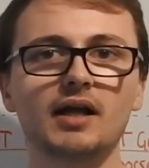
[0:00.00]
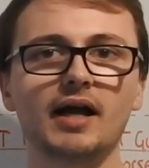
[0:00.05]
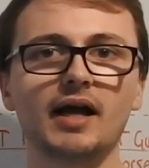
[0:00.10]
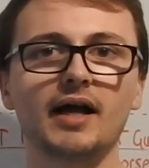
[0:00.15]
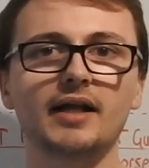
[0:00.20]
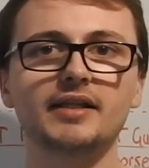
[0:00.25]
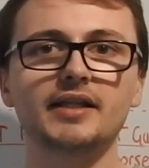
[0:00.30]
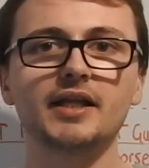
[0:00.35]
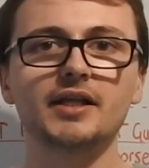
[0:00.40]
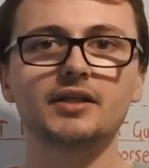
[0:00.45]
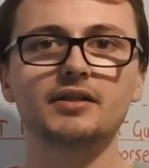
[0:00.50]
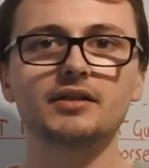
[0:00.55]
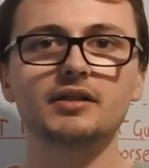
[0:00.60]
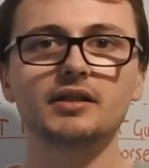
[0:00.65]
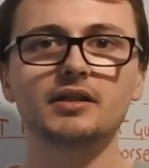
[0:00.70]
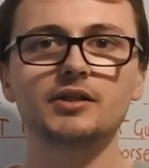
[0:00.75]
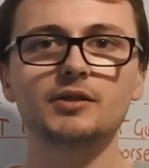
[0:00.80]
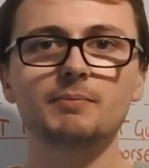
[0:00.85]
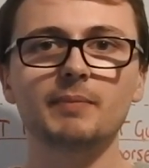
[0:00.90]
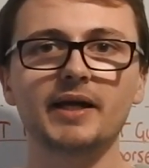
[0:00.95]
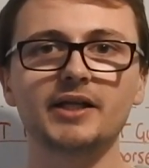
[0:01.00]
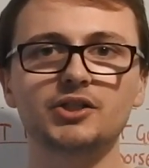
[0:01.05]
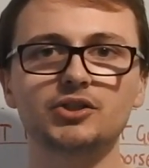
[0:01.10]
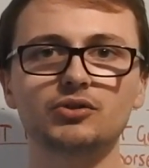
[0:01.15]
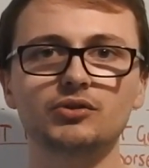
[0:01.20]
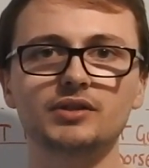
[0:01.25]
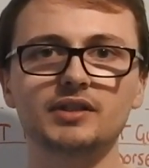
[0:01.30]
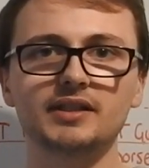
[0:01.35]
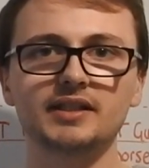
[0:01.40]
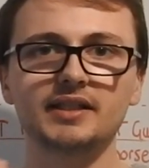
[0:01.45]
and then you make
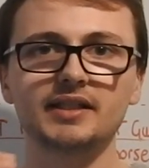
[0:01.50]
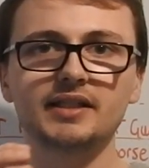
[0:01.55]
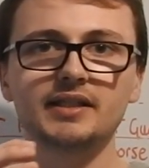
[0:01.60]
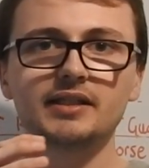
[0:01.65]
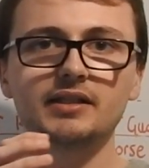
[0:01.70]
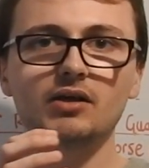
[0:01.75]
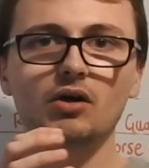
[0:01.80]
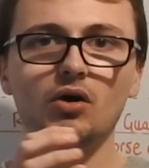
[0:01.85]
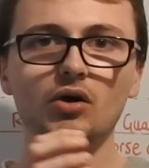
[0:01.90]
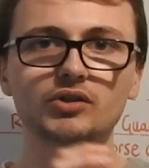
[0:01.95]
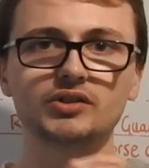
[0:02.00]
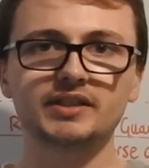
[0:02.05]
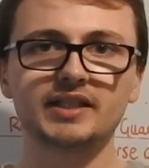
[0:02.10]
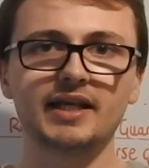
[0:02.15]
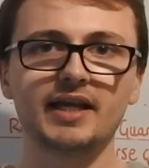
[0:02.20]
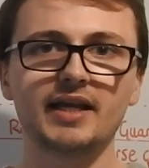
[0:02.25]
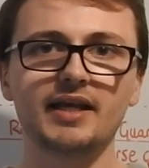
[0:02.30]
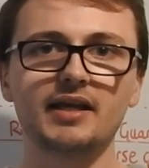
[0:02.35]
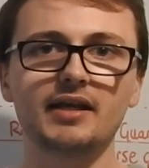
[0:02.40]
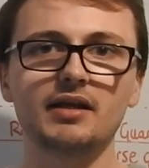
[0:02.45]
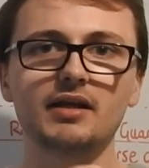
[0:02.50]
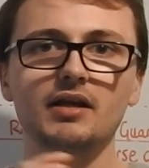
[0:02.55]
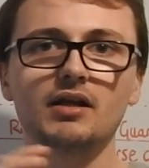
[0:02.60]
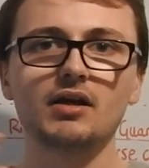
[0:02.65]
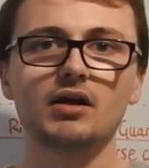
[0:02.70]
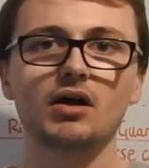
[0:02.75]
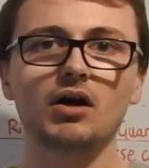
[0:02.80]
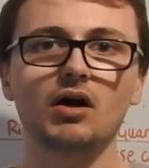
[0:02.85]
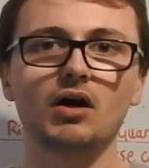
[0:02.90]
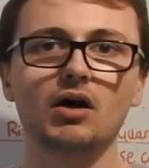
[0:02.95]
sure that the odds here
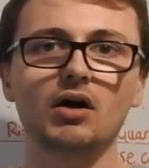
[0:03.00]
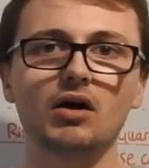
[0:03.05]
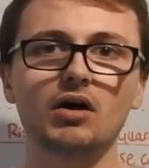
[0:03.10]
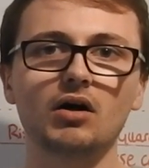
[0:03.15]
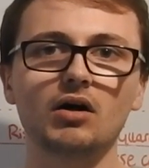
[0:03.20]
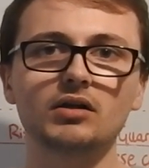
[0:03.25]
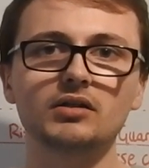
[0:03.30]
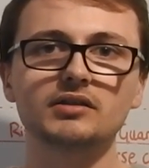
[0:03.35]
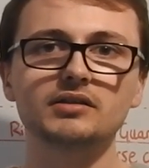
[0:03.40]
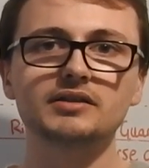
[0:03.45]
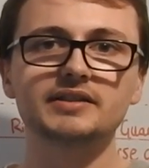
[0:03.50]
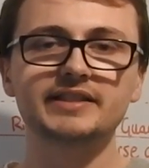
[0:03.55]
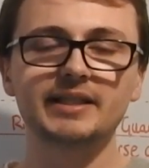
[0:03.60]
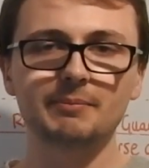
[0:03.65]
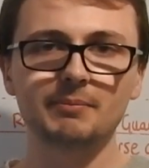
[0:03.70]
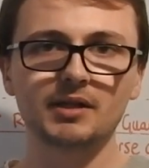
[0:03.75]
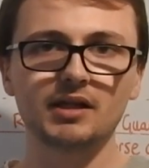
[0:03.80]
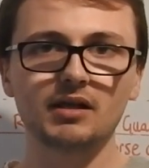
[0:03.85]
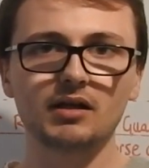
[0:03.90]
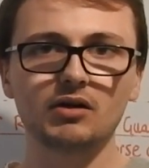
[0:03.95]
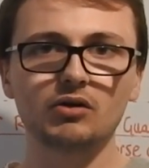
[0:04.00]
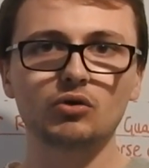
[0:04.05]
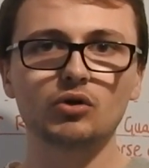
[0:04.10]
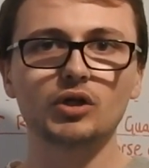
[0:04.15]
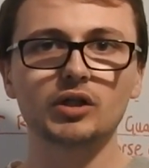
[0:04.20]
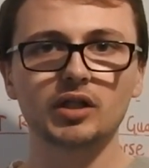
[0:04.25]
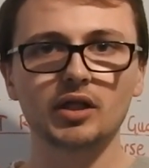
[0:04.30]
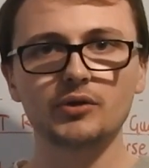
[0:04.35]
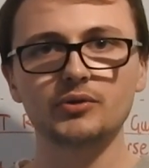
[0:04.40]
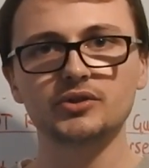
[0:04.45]
are similar or
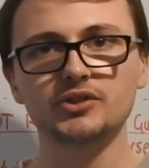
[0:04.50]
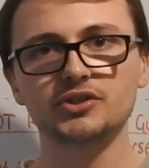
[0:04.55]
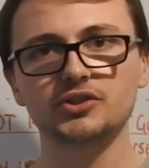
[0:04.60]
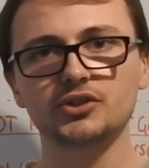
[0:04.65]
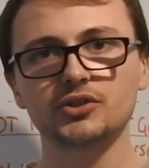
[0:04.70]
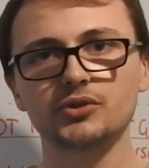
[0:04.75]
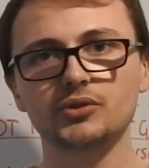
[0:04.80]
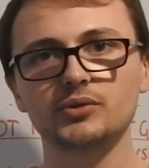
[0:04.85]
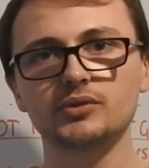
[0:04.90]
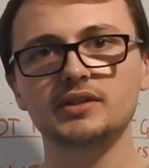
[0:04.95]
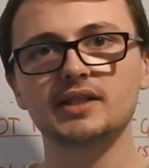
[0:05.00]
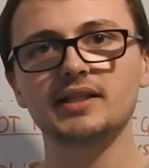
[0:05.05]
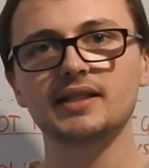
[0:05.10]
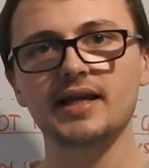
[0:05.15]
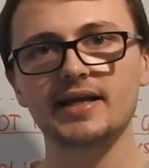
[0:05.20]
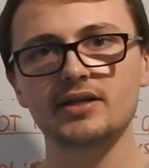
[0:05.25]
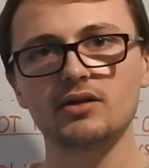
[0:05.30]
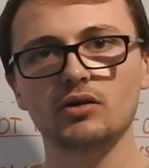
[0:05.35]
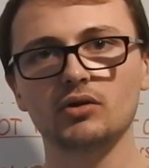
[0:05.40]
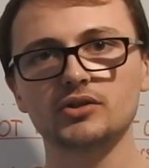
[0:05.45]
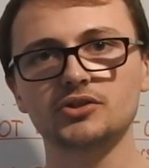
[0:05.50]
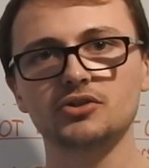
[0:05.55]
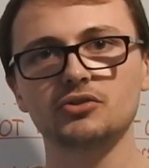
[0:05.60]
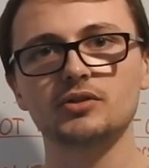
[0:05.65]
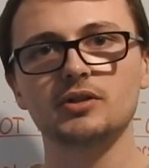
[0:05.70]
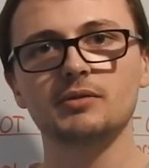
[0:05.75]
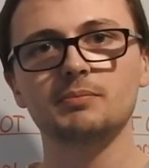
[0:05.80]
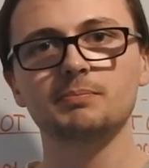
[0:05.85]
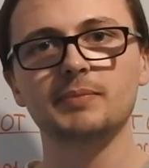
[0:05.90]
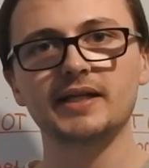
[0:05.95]
close to the lay odds on
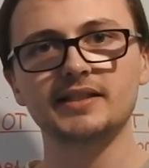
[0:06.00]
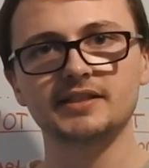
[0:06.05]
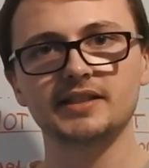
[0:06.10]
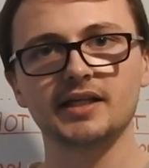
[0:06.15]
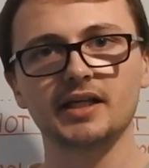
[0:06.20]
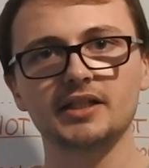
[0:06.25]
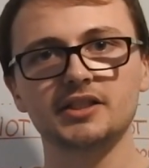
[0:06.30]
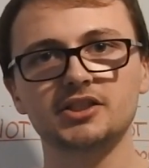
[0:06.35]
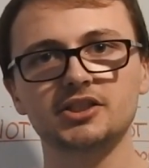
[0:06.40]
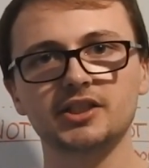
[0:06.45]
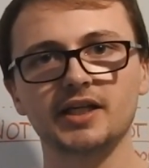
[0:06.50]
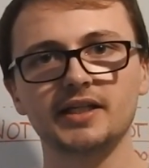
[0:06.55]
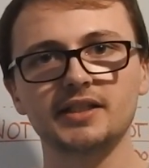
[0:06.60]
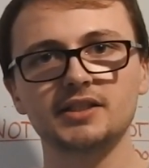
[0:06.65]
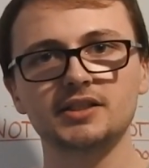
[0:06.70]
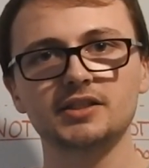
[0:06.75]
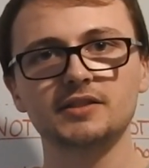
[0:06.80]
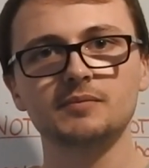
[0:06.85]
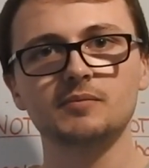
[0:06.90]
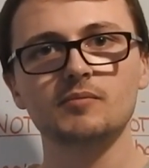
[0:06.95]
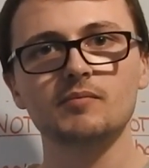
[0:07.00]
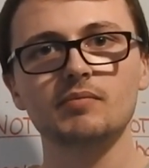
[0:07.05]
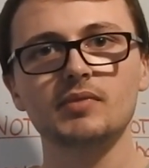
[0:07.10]
the betting exchange.